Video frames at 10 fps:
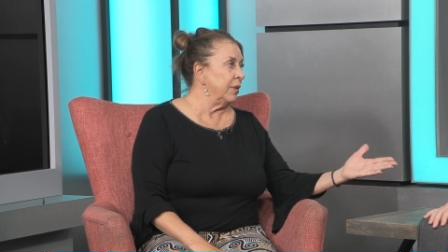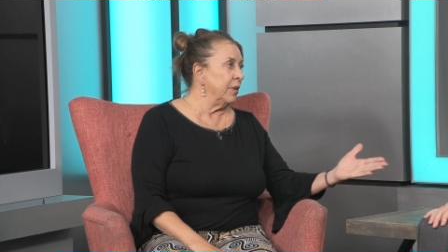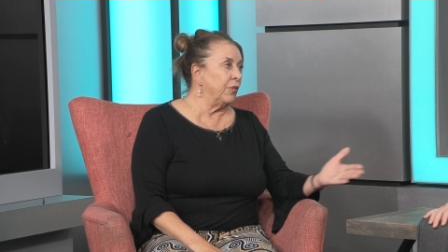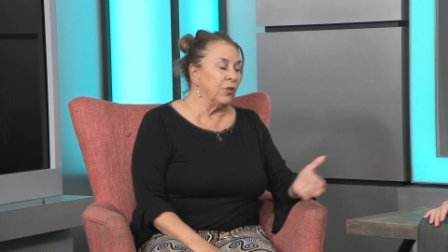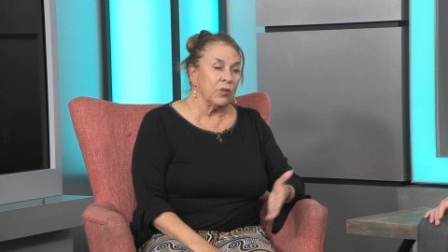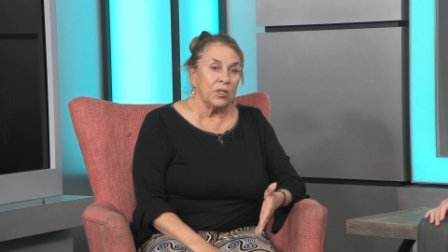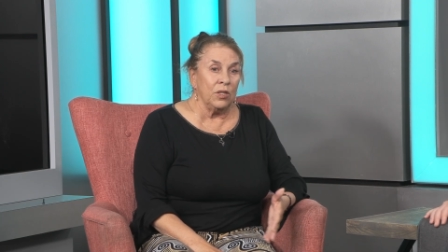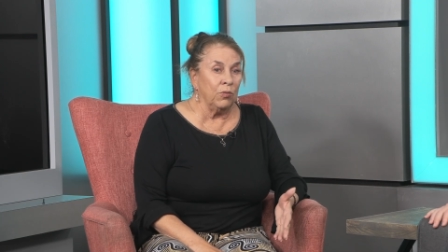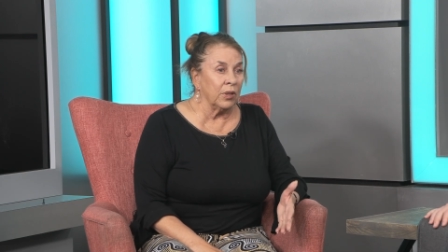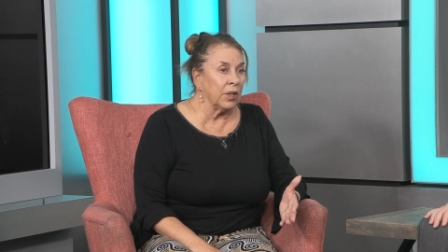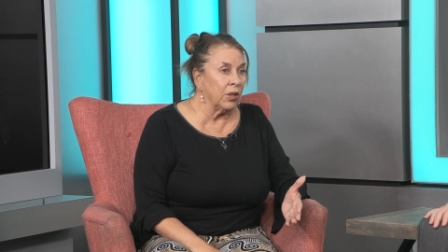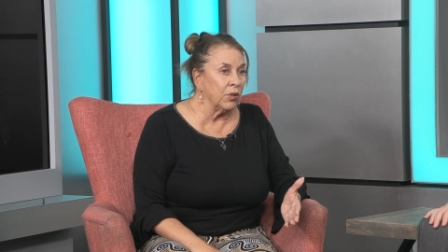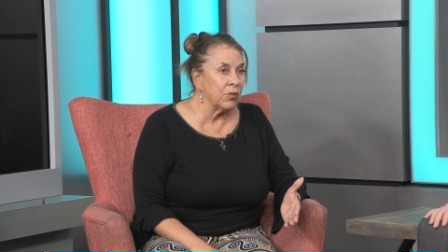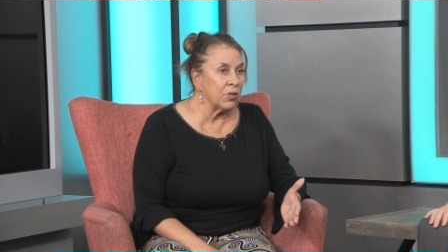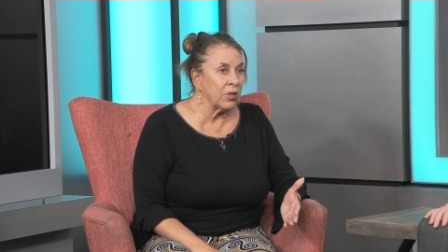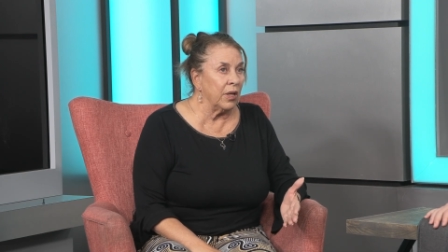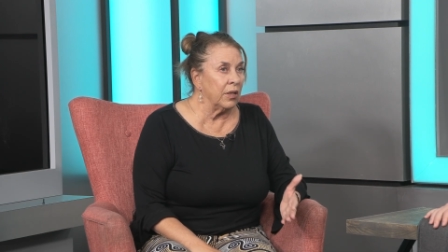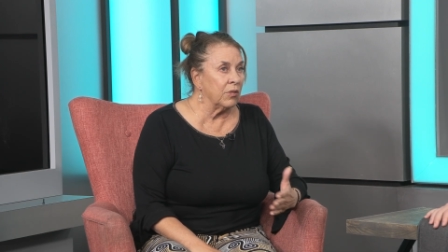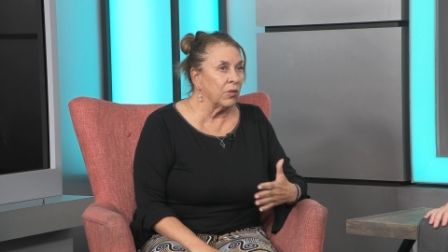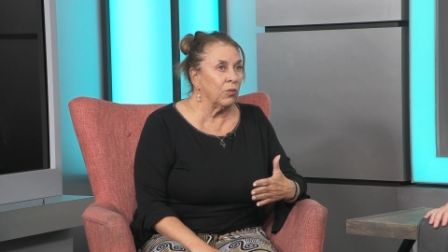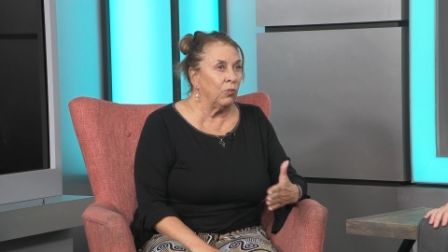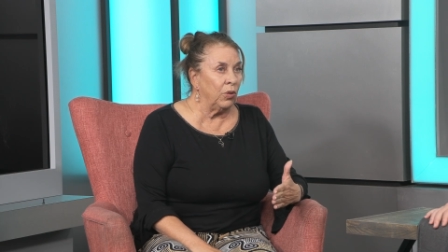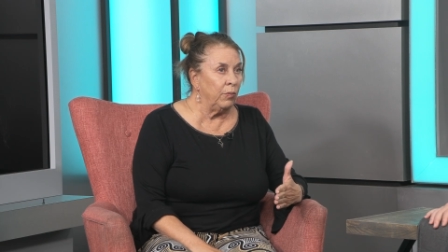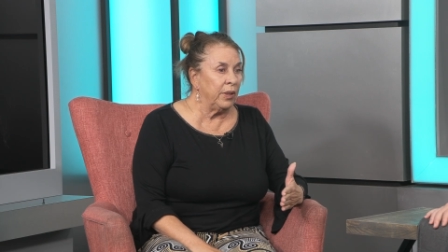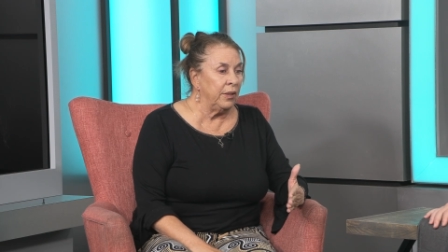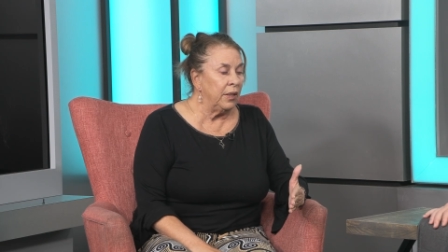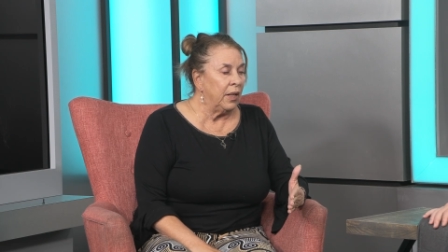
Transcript: If you're a D1 coach and you're a woman,